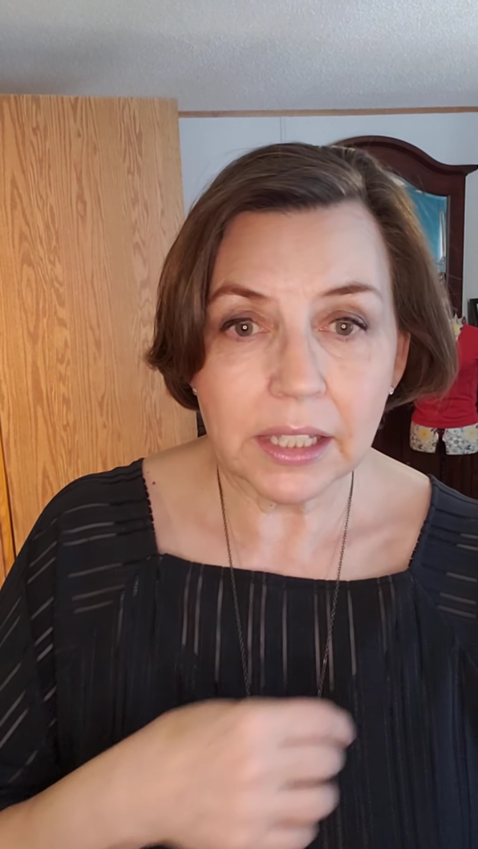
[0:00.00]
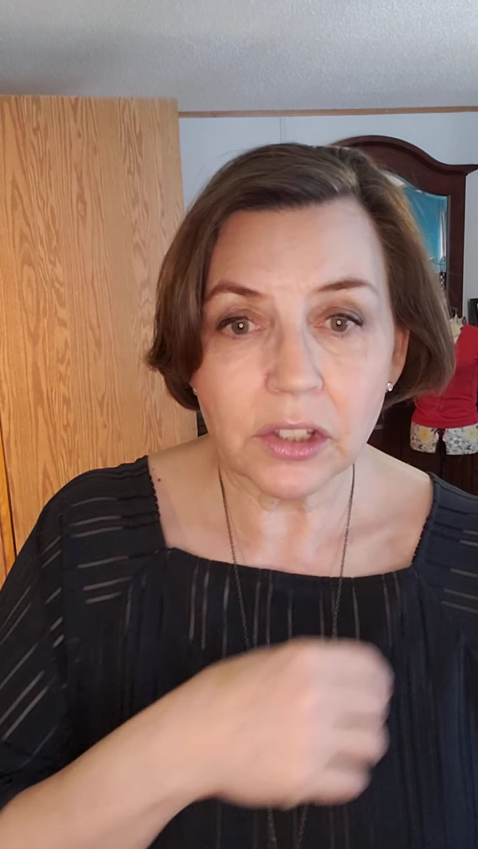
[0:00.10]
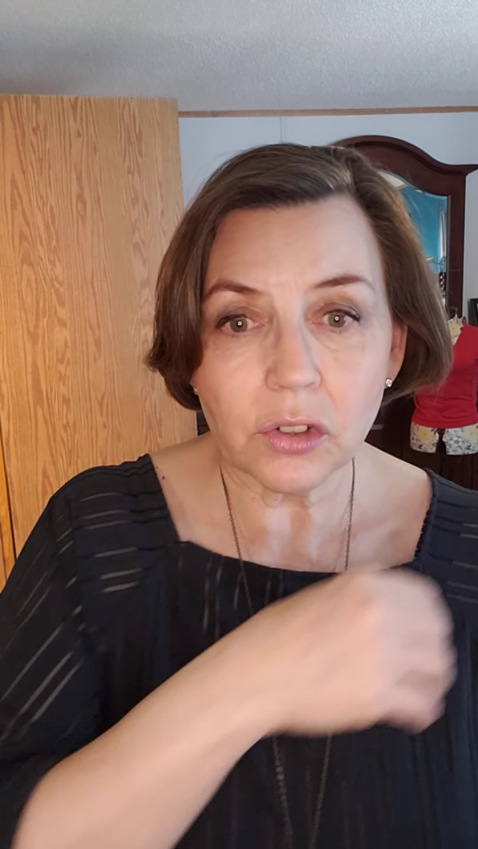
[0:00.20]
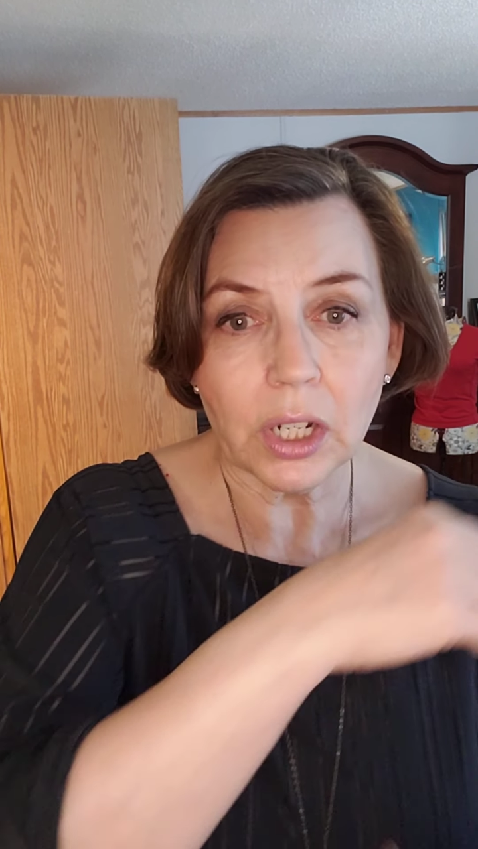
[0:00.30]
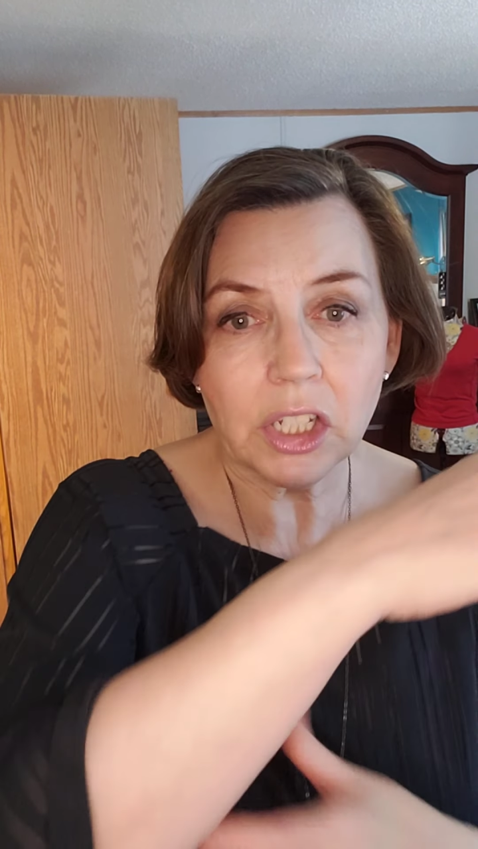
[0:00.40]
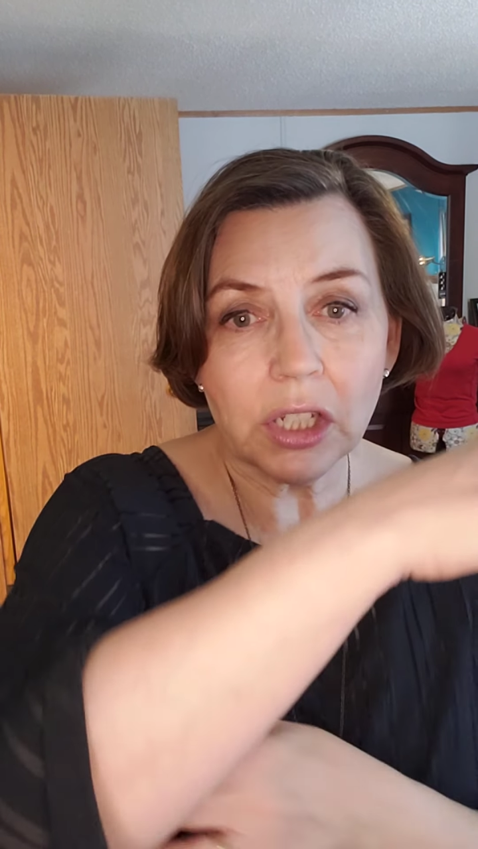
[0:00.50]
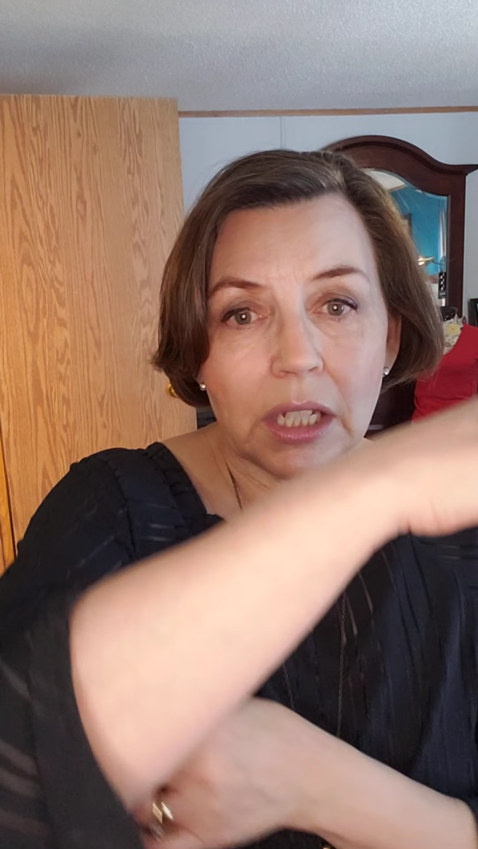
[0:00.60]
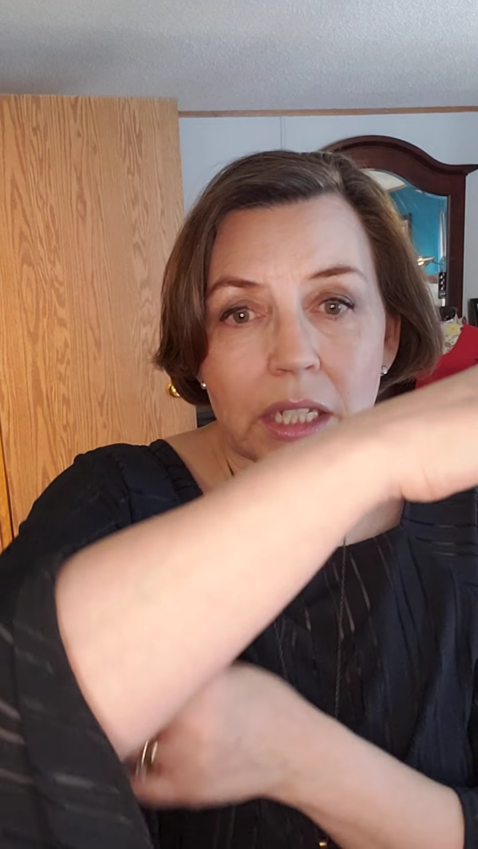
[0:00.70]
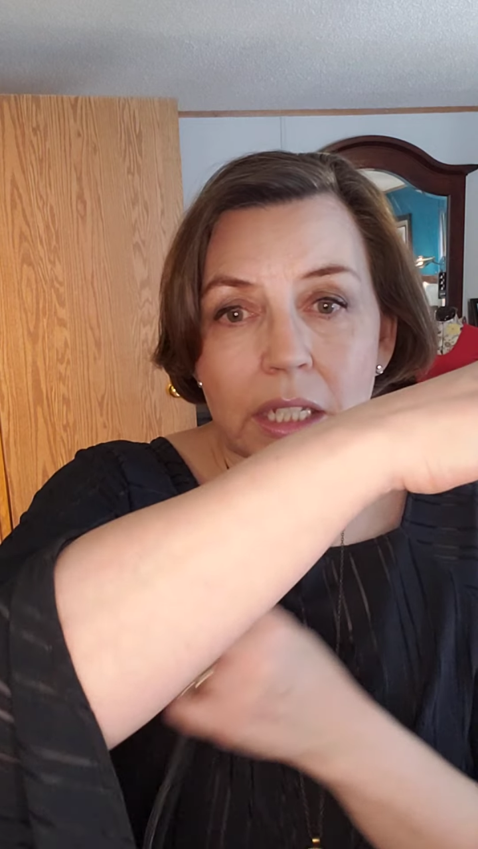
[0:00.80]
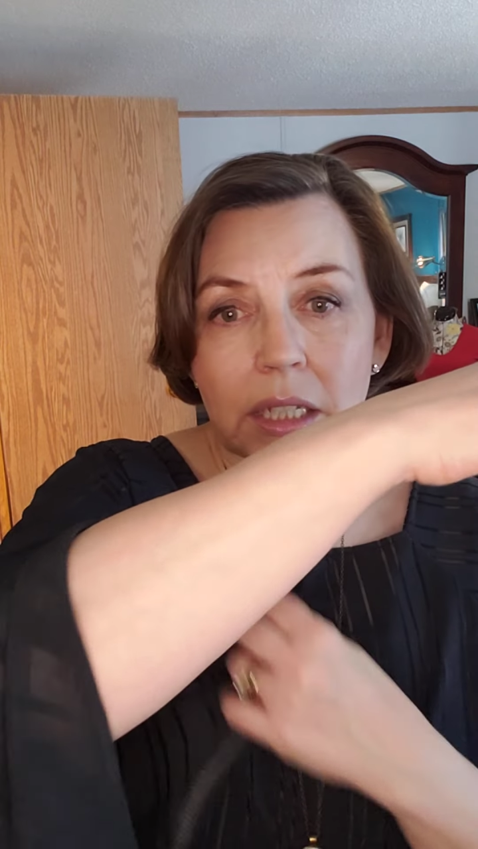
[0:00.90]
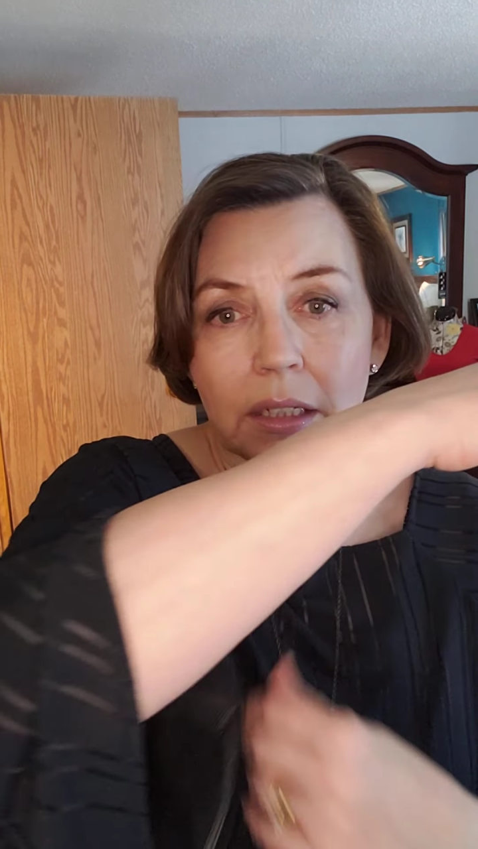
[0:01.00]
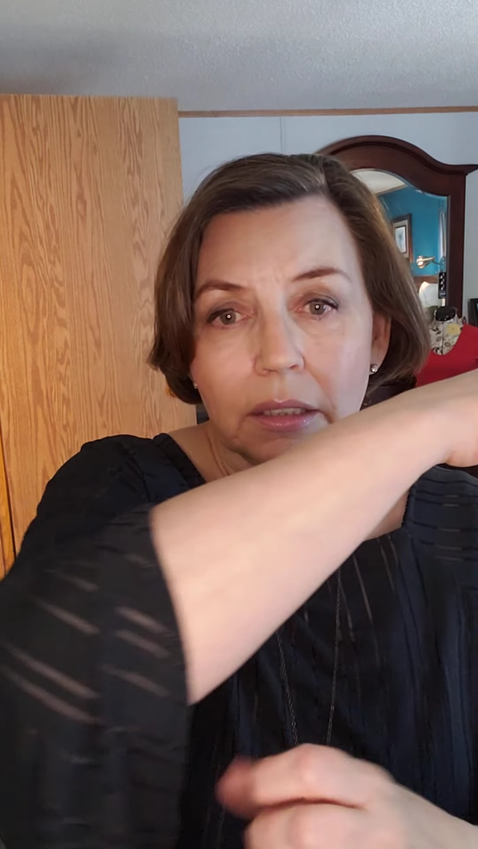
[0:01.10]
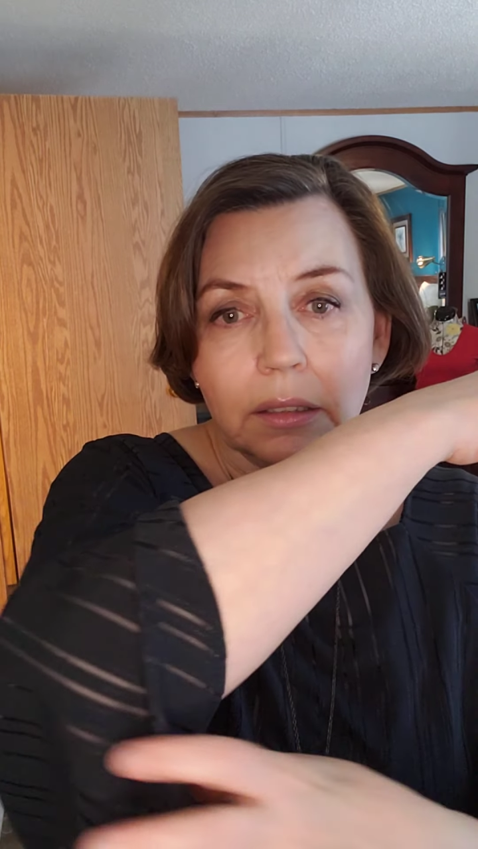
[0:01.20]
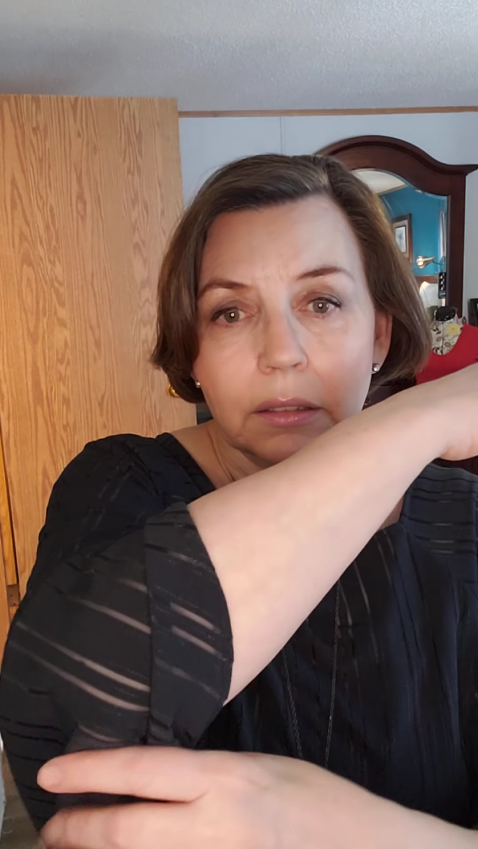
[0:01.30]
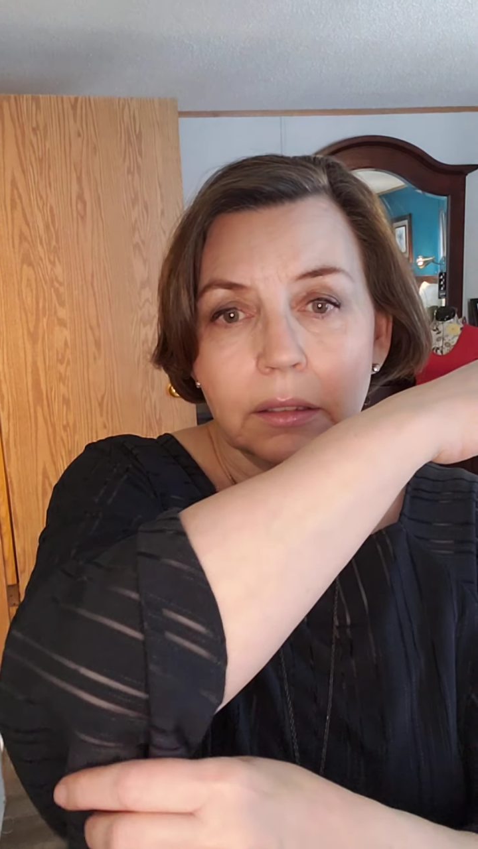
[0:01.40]
stretch knit.
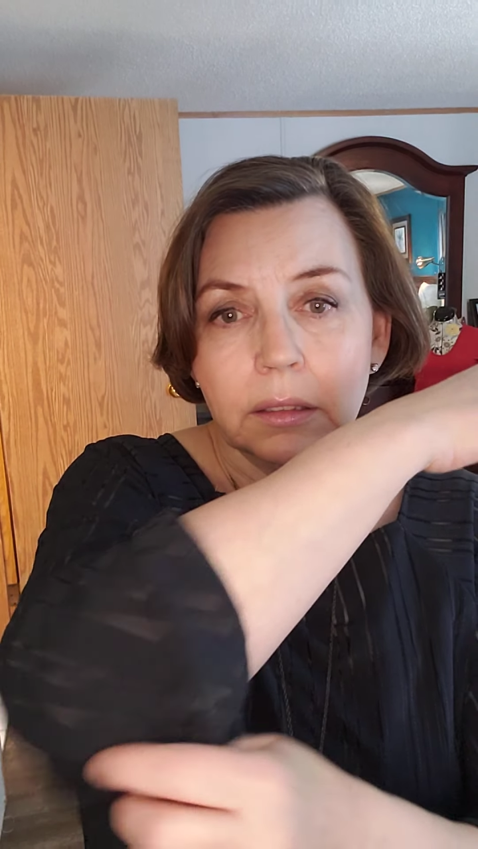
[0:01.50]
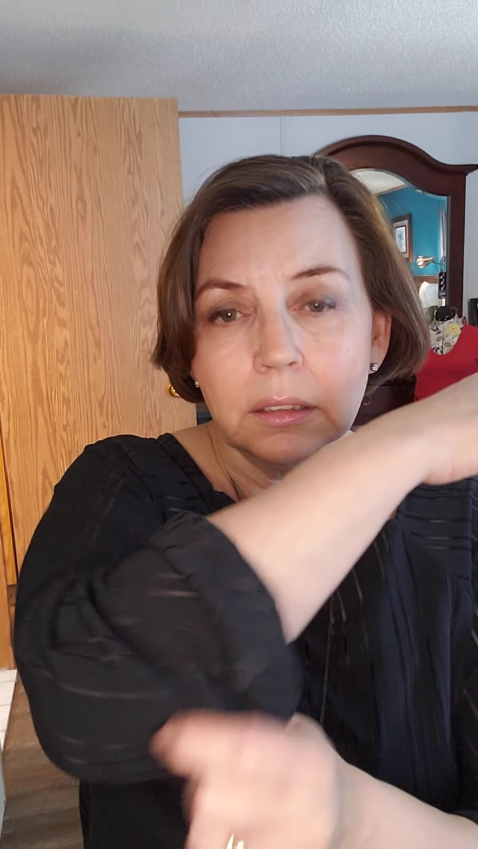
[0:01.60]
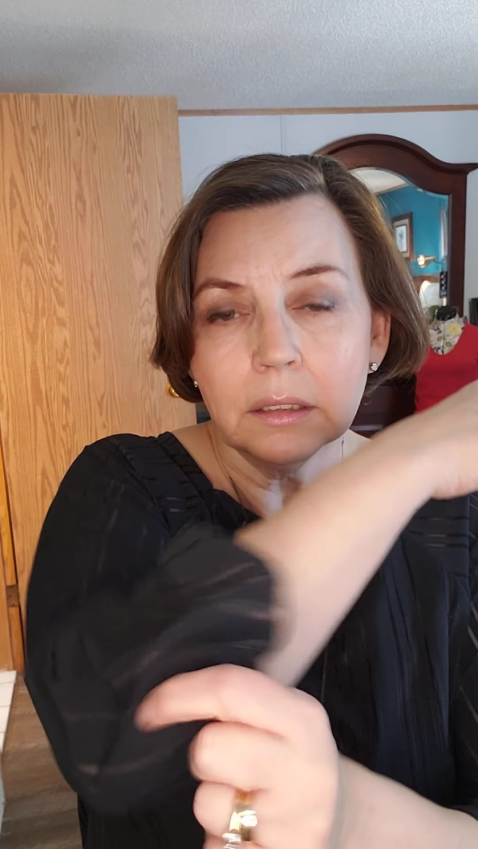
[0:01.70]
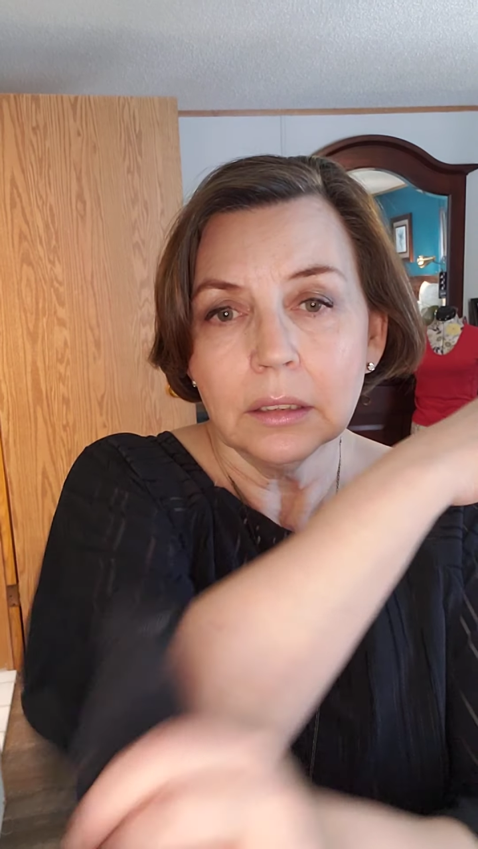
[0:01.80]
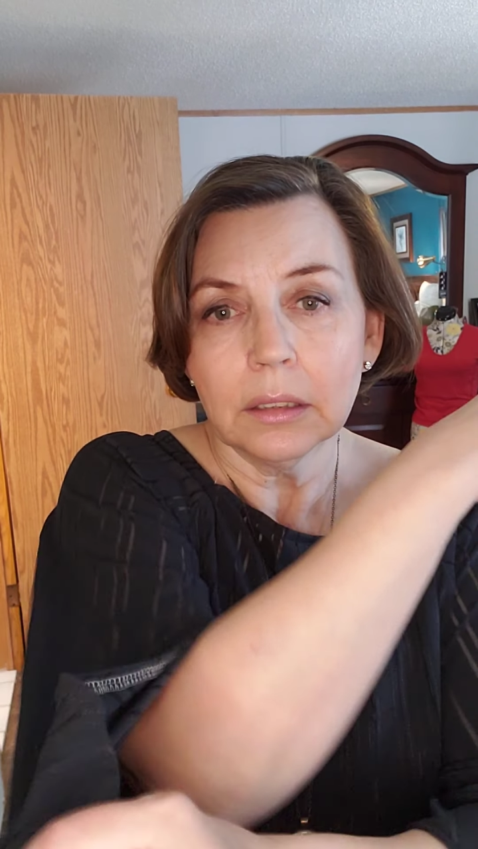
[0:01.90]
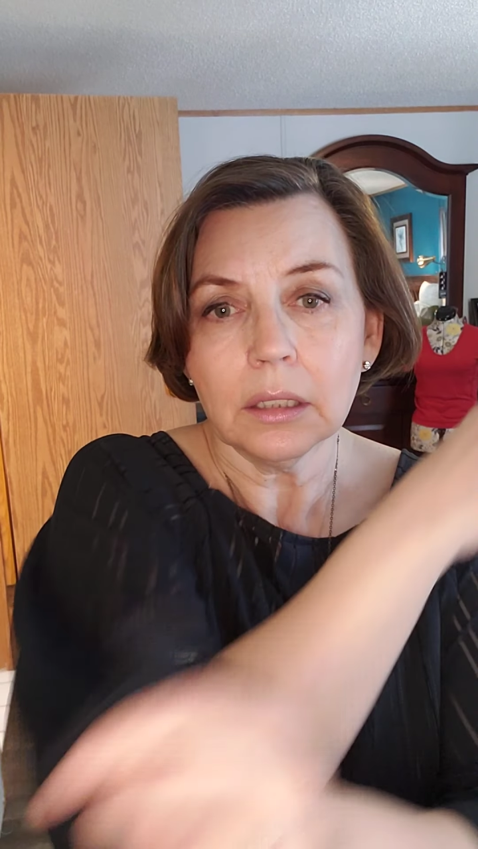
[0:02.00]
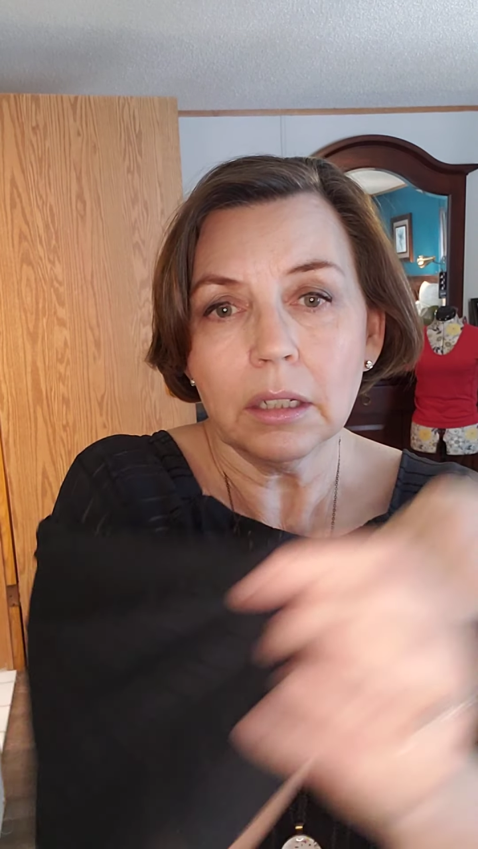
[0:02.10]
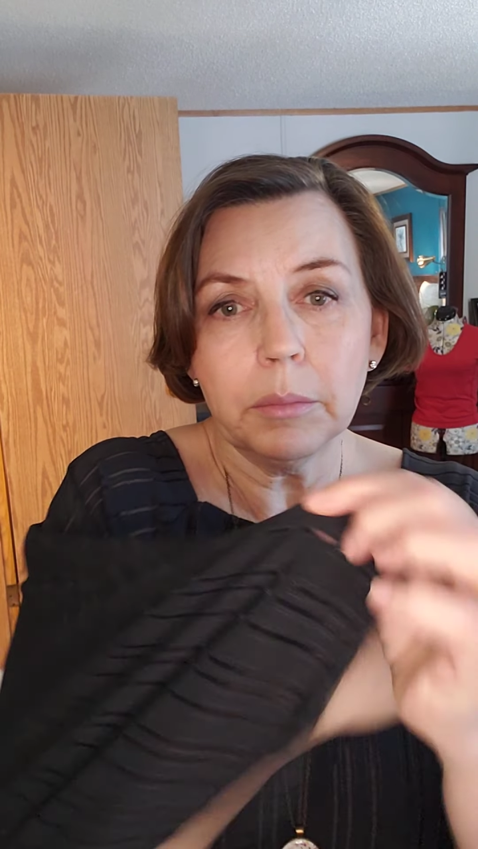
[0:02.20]
Got